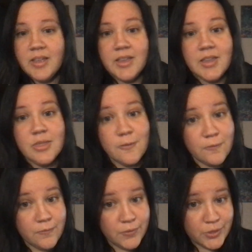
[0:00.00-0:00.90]
And the
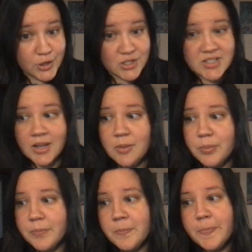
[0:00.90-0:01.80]
third type
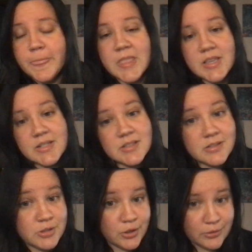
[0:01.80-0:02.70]
is the
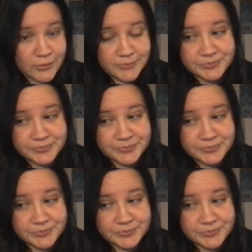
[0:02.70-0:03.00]
turtle.